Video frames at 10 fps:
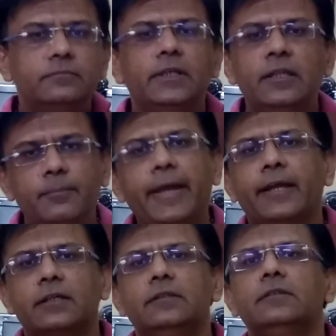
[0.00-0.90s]
in
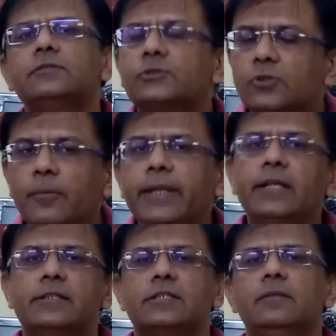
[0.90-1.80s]
bank, so
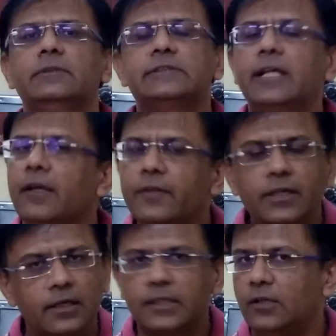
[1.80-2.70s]
many customers are
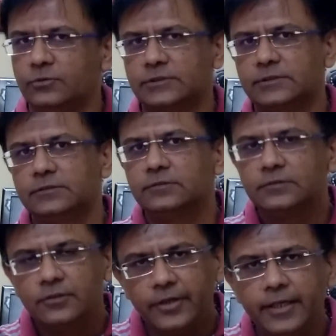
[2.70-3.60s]
having accounts,
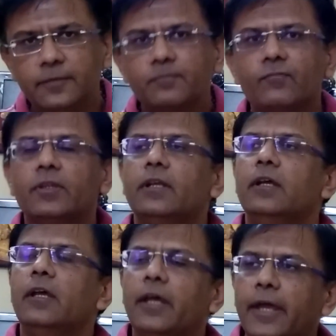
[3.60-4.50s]
right?
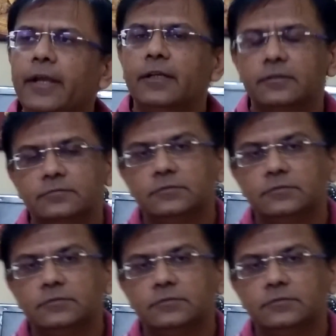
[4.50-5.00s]
And